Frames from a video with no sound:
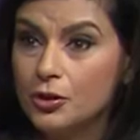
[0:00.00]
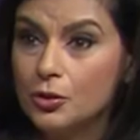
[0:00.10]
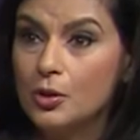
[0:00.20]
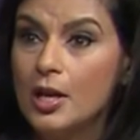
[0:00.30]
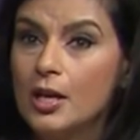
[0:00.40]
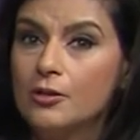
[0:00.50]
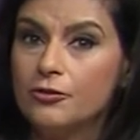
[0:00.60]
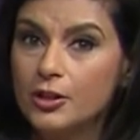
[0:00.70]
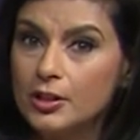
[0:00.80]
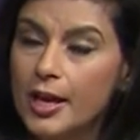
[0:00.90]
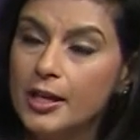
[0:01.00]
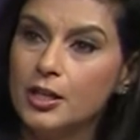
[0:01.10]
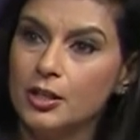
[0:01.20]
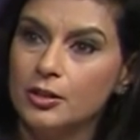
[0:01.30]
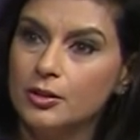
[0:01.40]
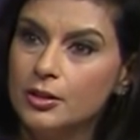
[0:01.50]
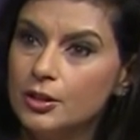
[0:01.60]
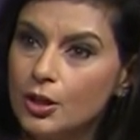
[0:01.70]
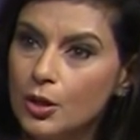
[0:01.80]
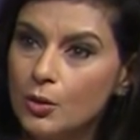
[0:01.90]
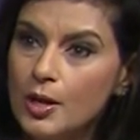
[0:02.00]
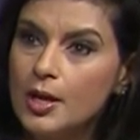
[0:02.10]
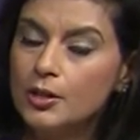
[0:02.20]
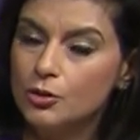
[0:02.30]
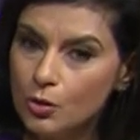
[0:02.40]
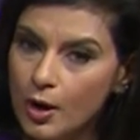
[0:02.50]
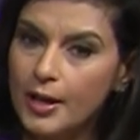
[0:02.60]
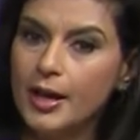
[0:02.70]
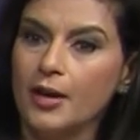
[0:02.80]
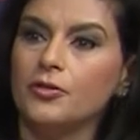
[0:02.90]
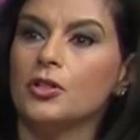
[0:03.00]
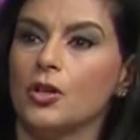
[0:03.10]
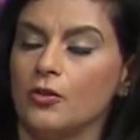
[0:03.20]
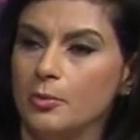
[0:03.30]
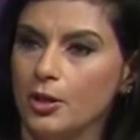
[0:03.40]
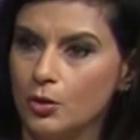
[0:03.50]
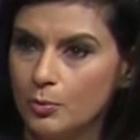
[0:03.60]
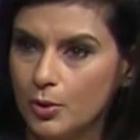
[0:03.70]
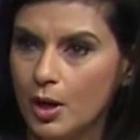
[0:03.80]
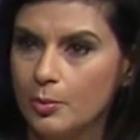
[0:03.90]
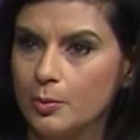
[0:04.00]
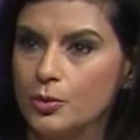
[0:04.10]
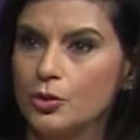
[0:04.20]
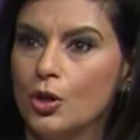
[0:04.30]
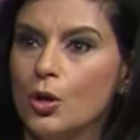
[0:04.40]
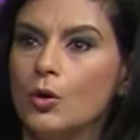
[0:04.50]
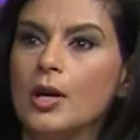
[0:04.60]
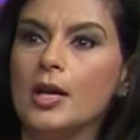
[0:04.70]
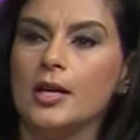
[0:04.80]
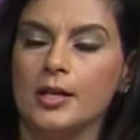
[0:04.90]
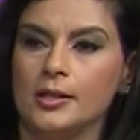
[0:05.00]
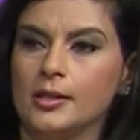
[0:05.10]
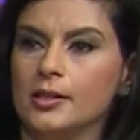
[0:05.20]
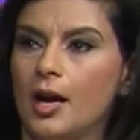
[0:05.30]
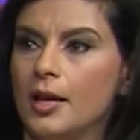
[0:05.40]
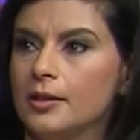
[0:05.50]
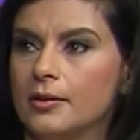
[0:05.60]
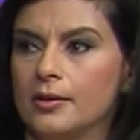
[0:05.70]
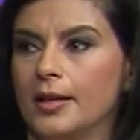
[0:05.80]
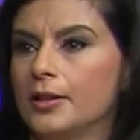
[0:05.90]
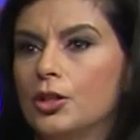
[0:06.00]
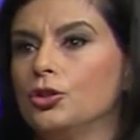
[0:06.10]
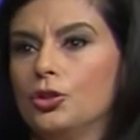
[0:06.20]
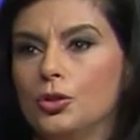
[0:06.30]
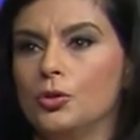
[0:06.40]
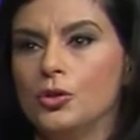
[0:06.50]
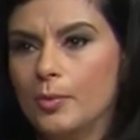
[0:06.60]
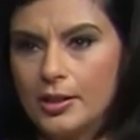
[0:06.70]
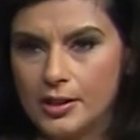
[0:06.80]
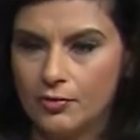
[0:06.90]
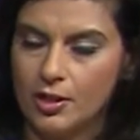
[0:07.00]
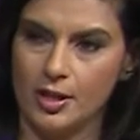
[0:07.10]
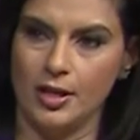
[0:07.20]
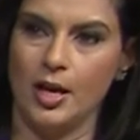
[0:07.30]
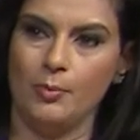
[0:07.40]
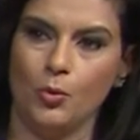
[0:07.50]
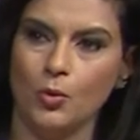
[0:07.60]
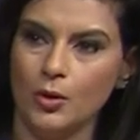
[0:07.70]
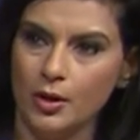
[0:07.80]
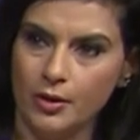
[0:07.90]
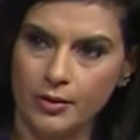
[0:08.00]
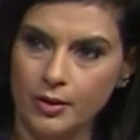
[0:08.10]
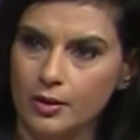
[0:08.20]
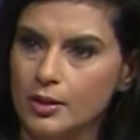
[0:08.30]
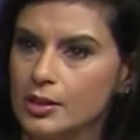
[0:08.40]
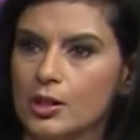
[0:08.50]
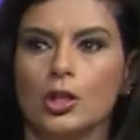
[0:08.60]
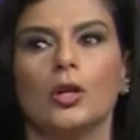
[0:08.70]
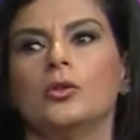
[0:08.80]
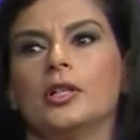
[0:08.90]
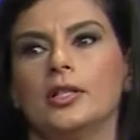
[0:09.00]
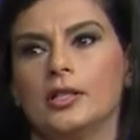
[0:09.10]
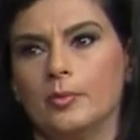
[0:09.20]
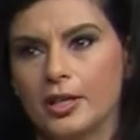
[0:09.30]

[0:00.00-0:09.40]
to feel like, you know, no, I have to solve my own problems. No, it's not that the Jews messed everything up, or it's colonialism